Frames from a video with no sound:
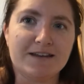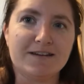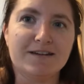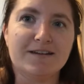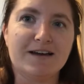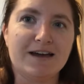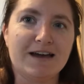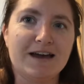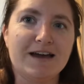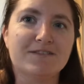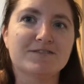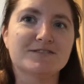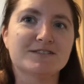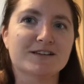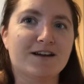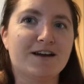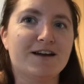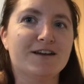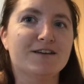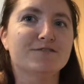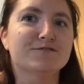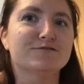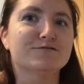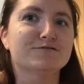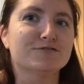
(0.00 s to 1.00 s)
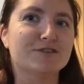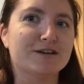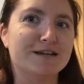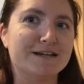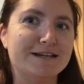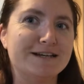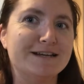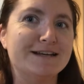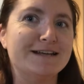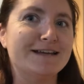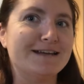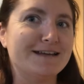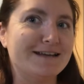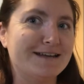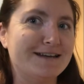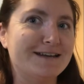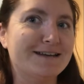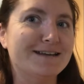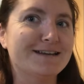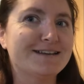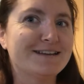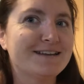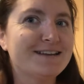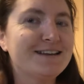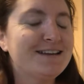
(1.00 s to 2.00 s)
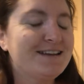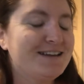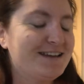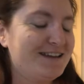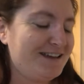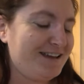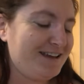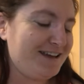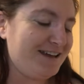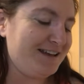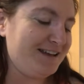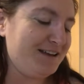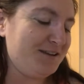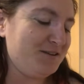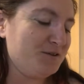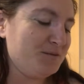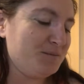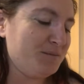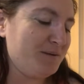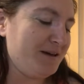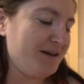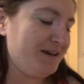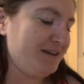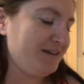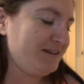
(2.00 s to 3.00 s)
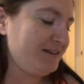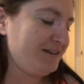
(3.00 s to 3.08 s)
I have to kind of rein it in a little bit.